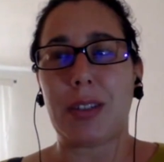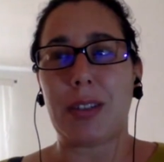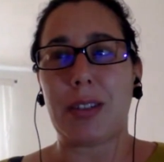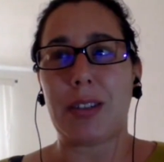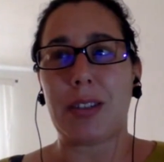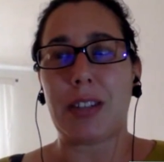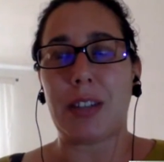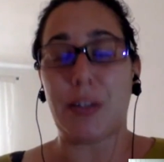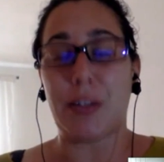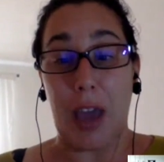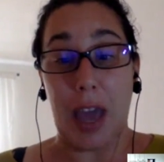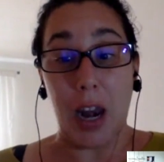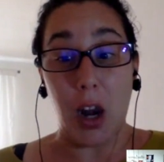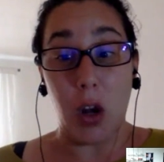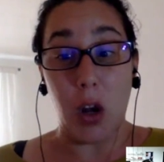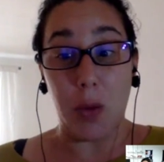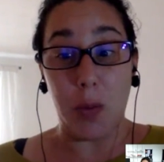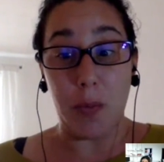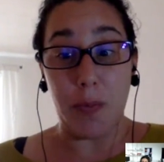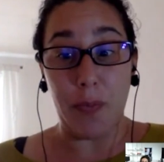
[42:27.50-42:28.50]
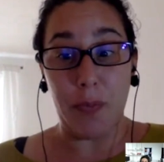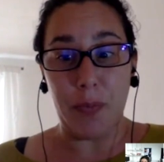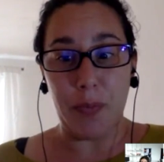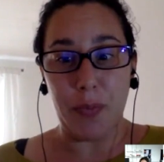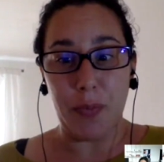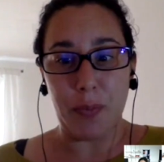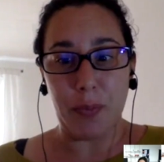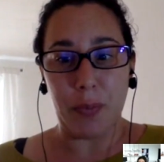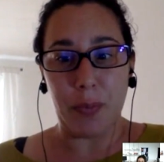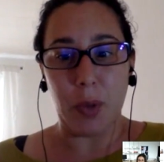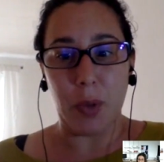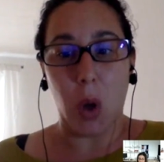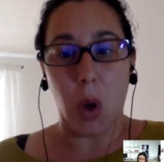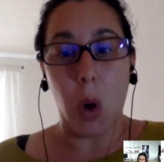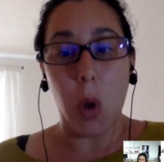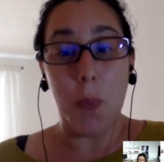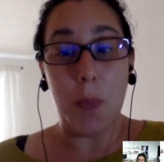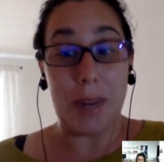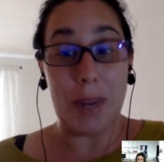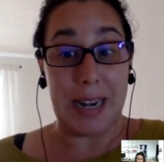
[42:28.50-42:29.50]
develop
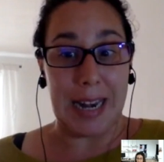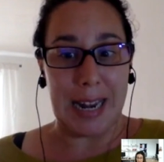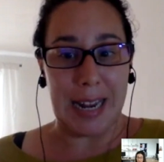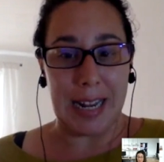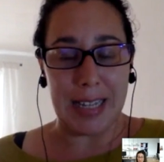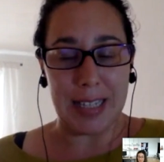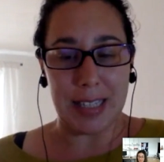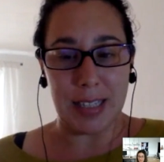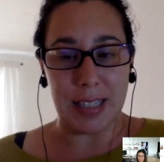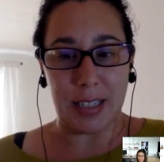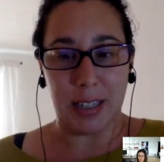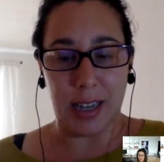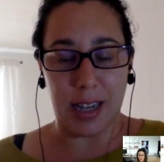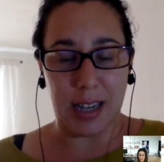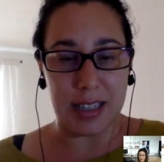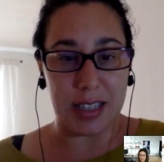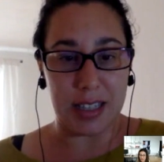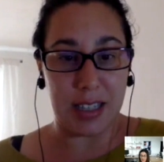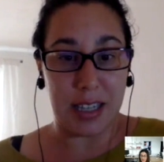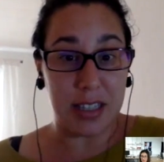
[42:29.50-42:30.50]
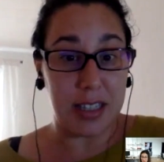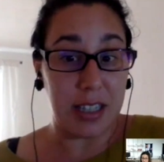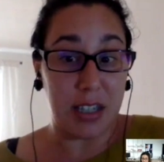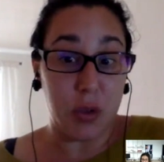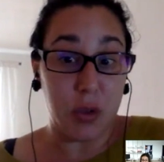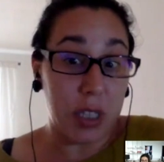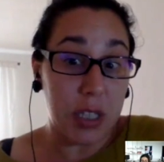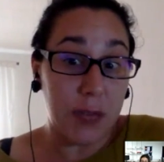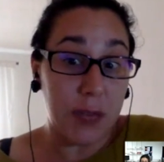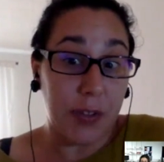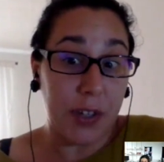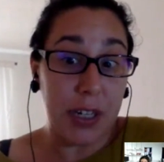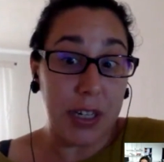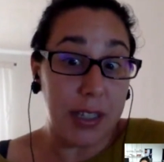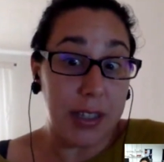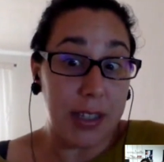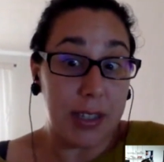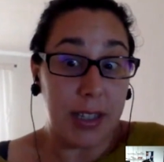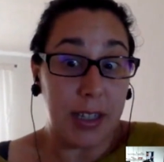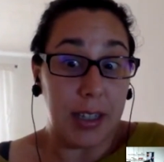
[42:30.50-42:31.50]
openness as a transversal
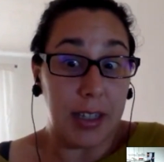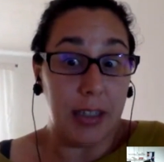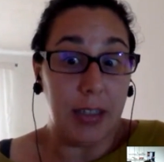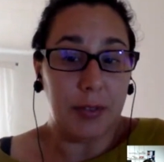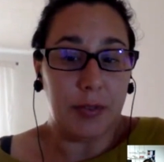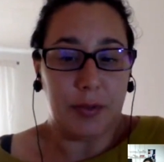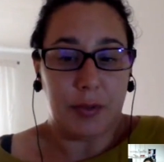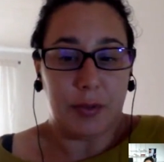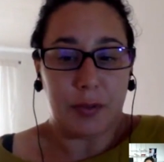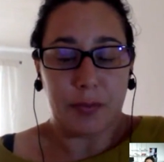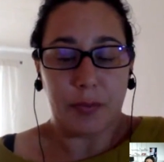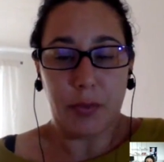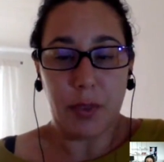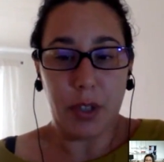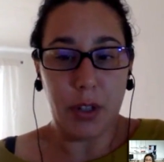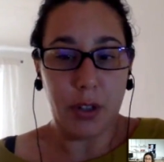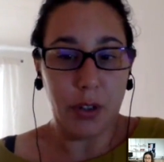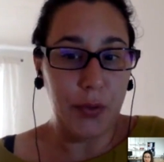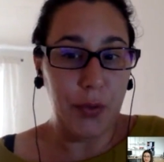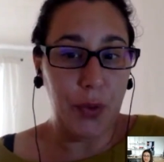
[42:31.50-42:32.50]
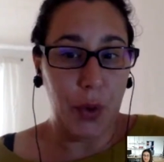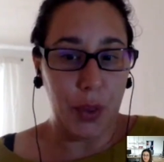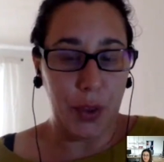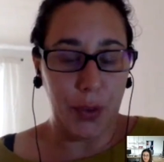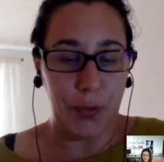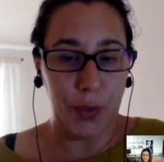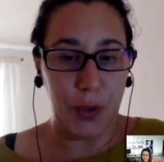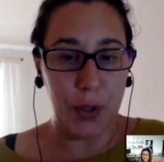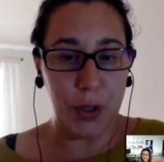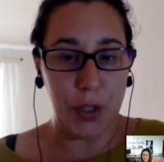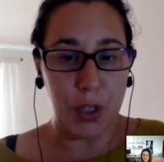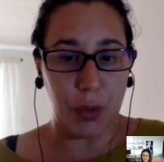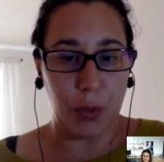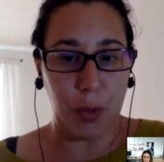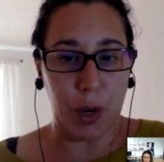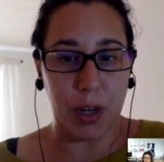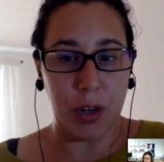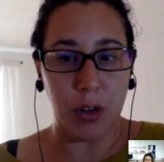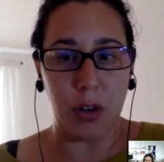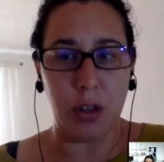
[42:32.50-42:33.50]
skill for the future,
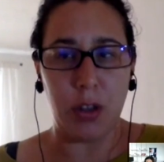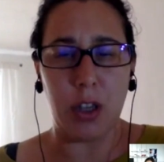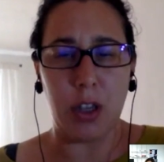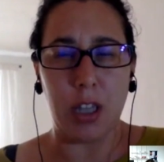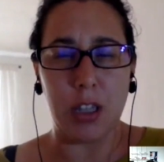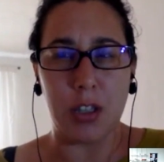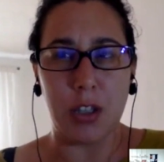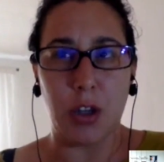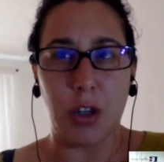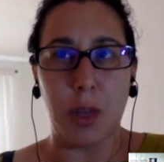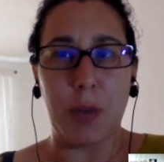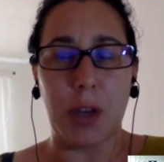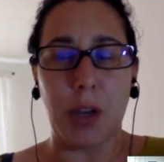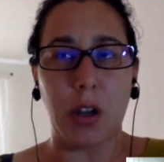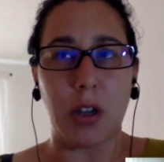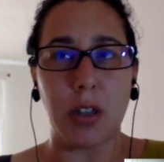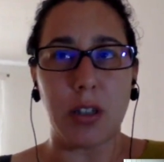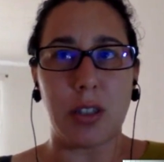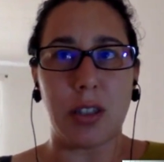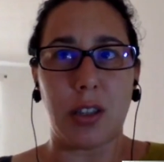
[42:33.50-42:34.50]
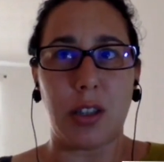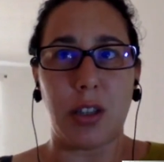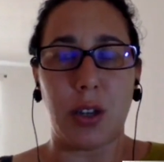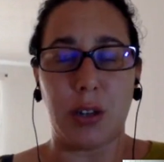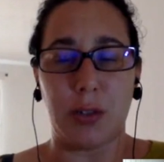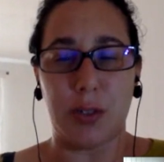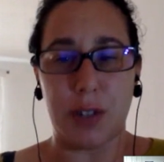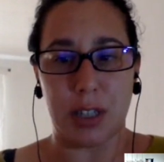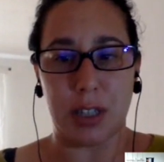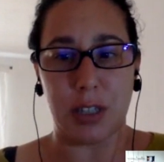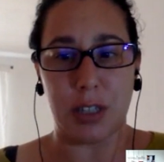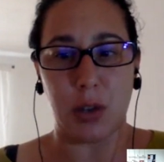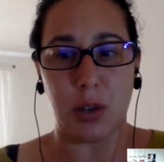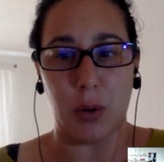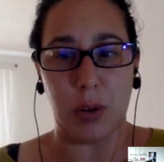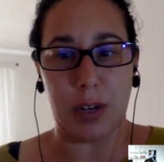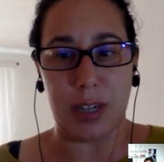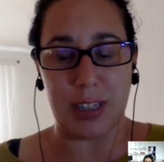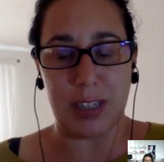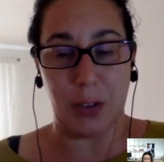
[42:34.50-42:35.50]
when it's not because universities
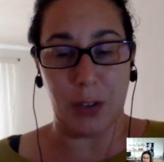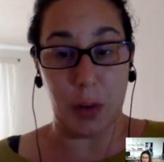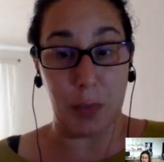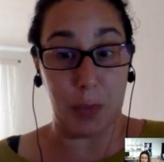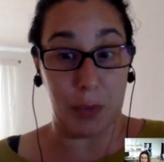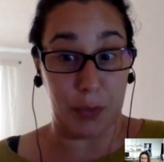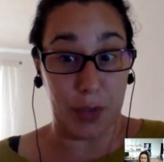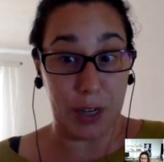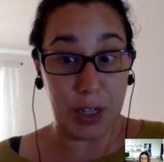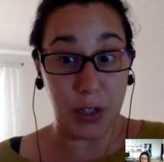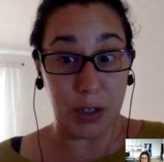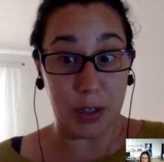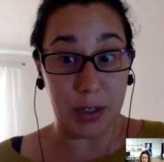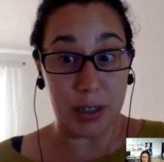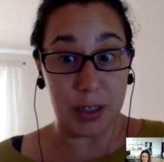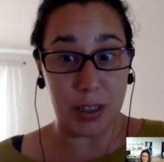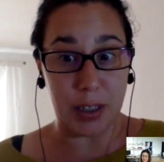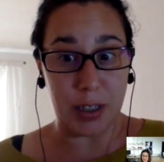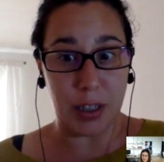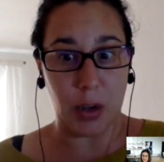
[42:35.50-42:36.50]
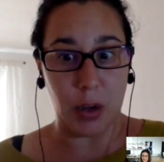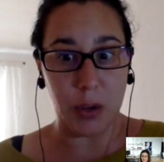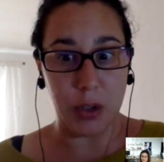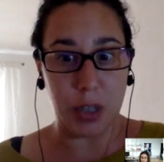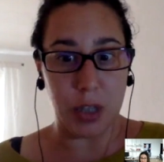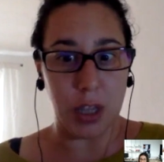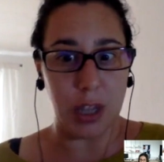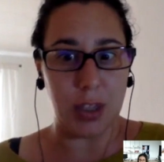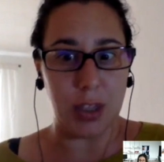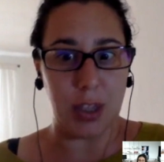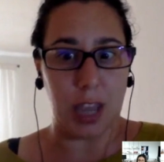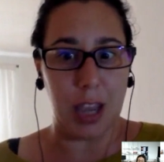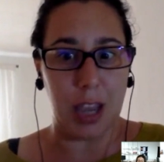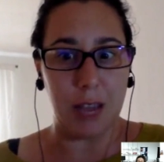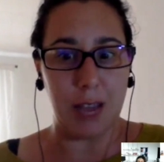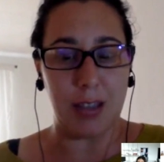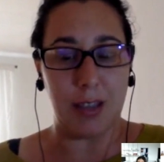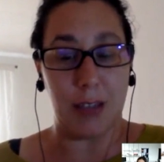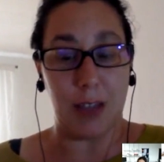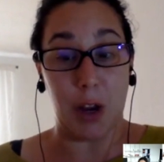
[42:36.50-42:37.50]
only develop professionals, also they
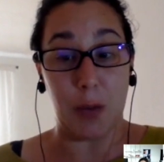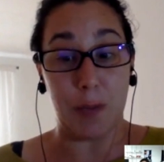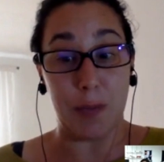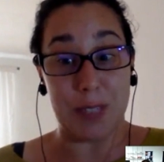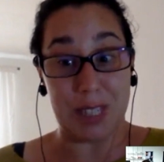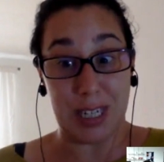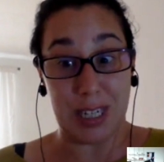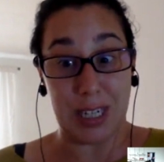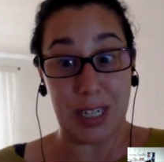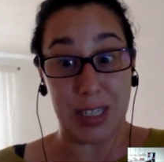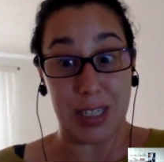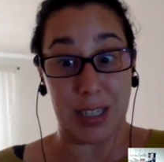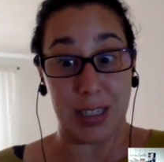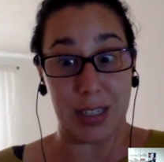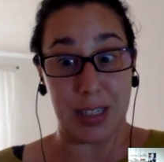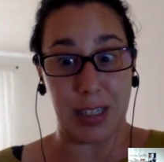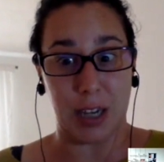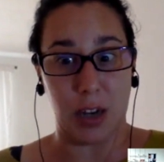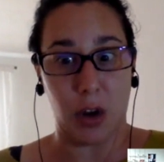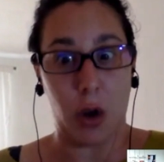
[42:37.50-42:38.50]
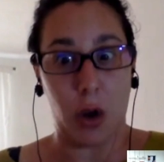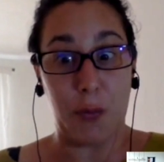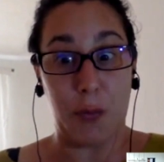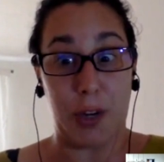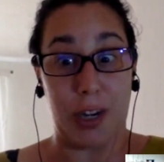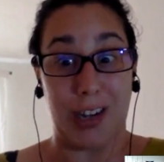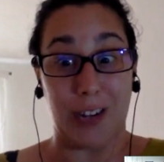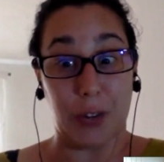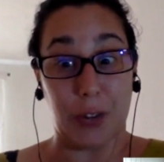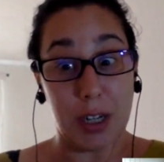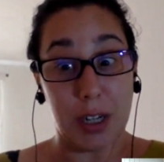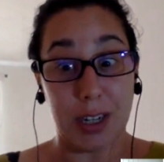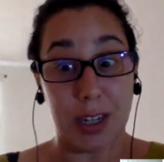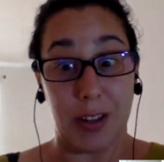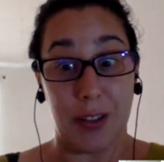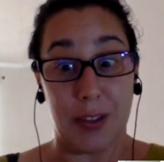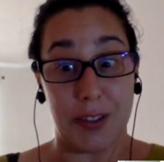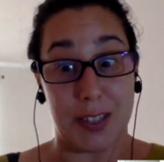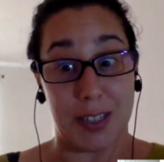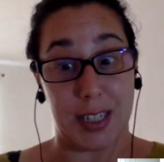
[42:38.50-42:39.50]
develop citizens, and hopefully
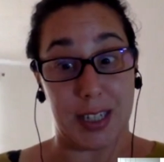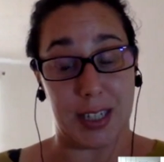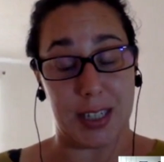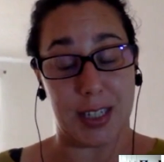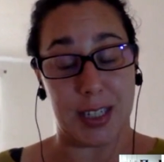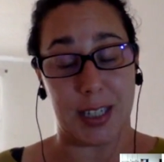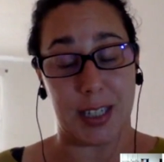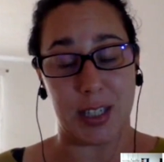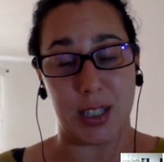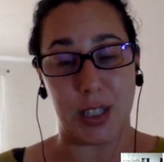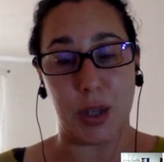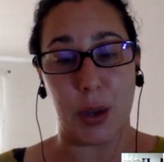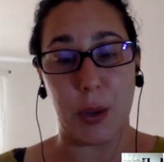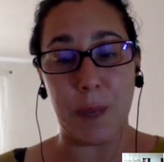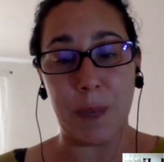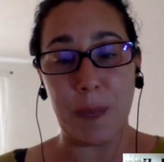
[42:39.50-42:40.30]
critical citizens. So